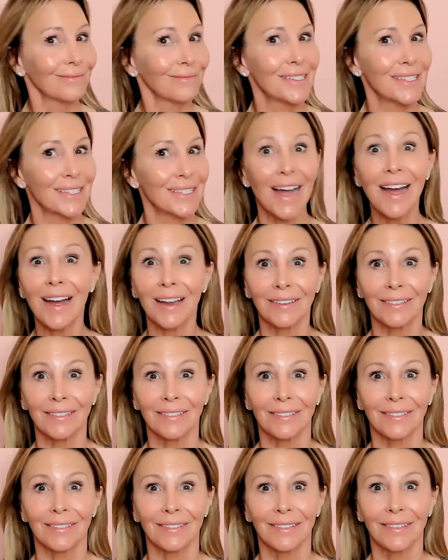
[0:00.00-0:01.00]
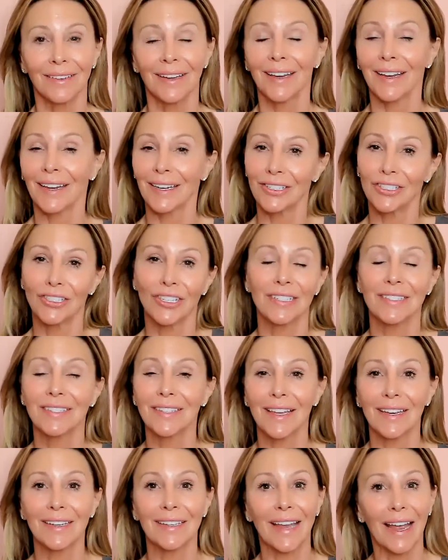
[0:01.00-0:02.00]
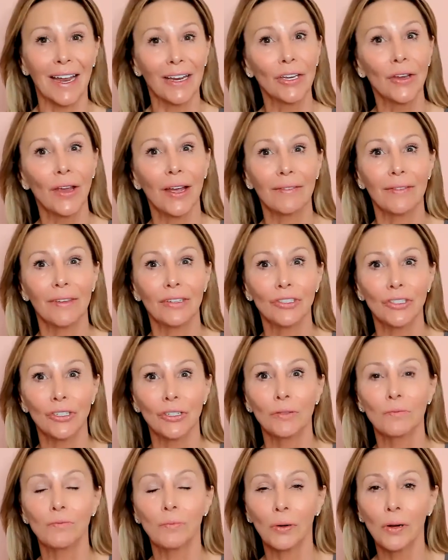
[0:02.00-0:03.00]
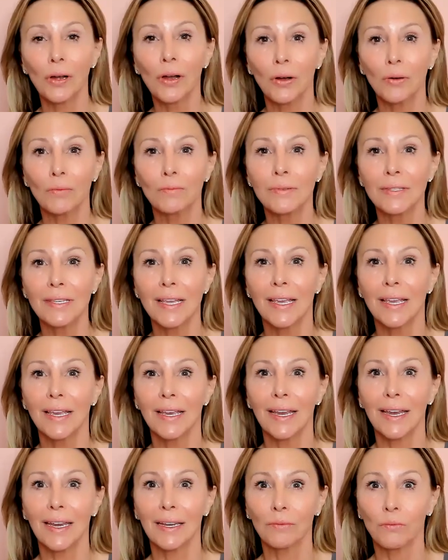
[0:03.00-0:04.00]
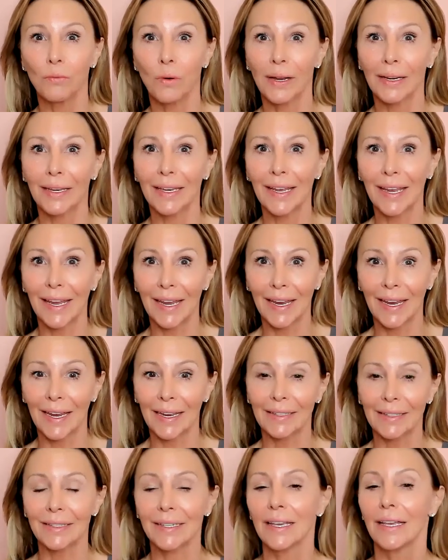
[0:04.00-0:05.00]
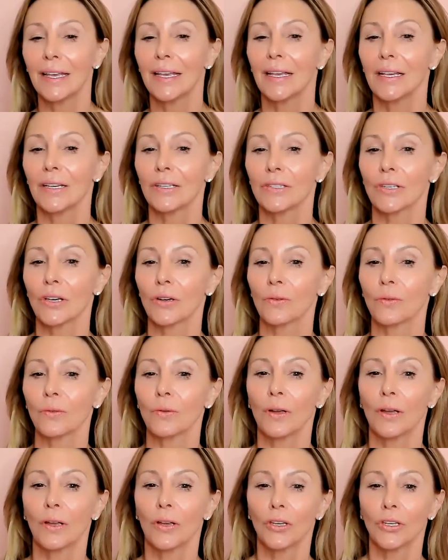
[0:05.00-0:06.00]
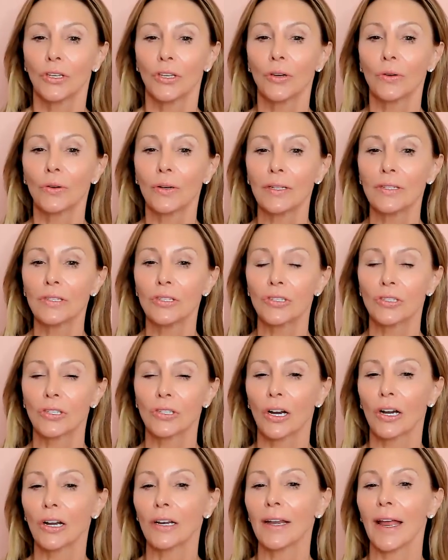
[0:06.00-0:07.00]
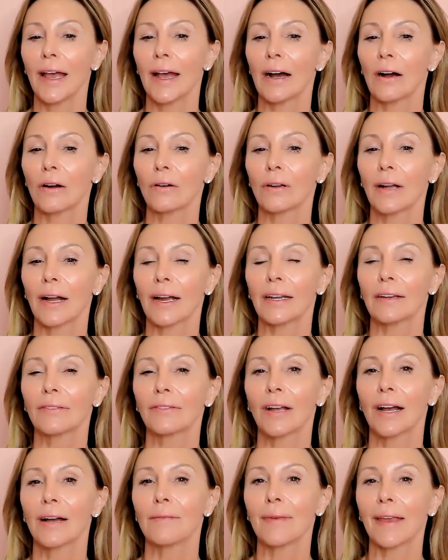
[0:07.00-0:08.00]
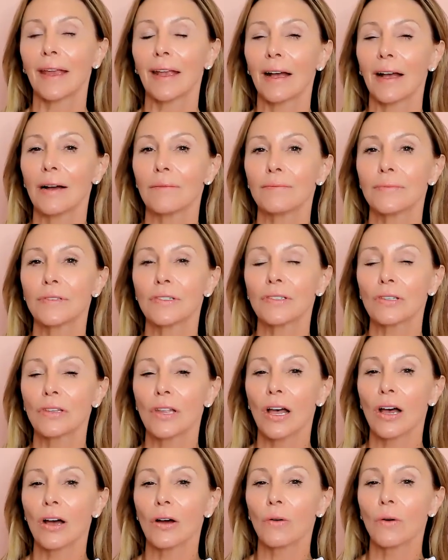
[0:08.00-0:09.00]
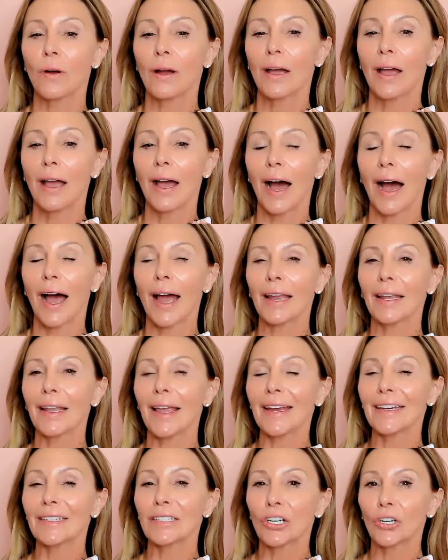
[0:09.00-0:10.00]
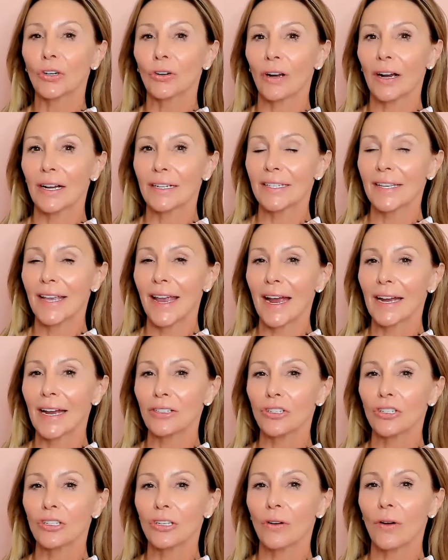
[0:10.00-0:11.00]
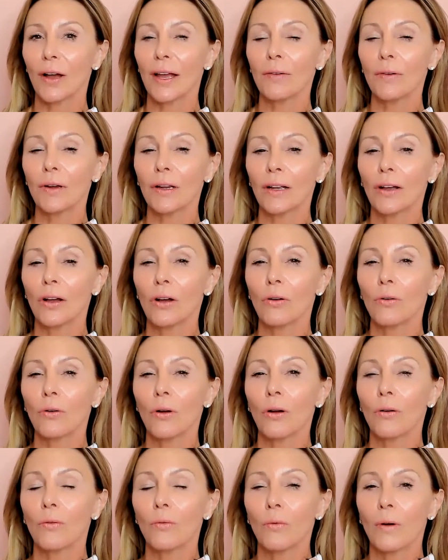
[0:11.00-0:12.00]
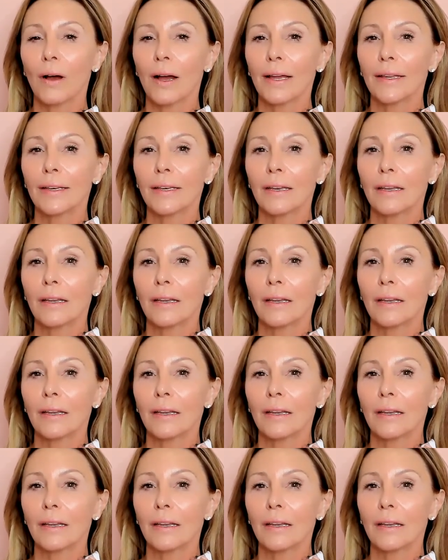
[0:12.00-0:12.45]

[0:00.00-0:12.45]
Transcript: It's not. It's just that now you have the two probes in one hand. So you can start out kind of coming up slow. I like to crosshatch. So I would go 1,